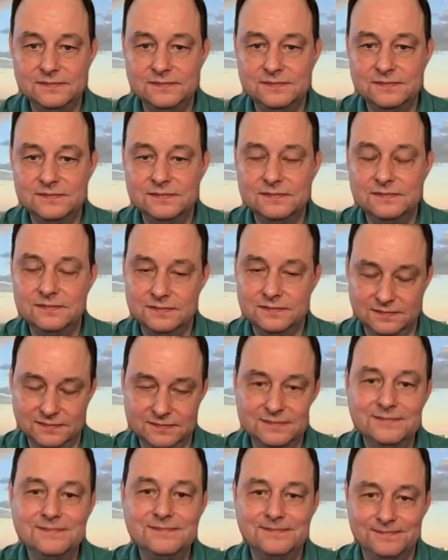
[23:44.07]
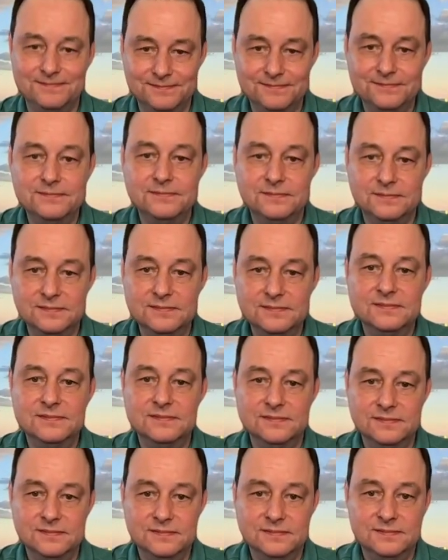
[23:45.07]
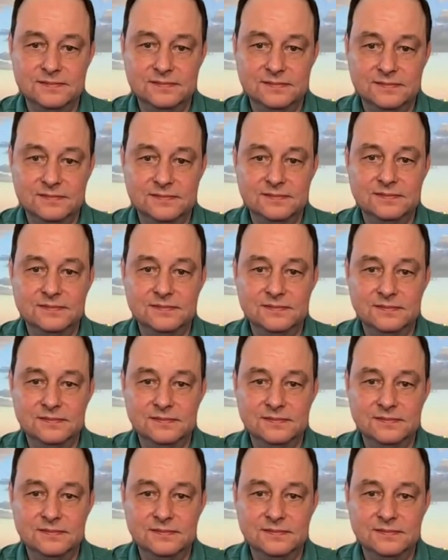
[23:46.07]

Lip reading: This person isn't speaking.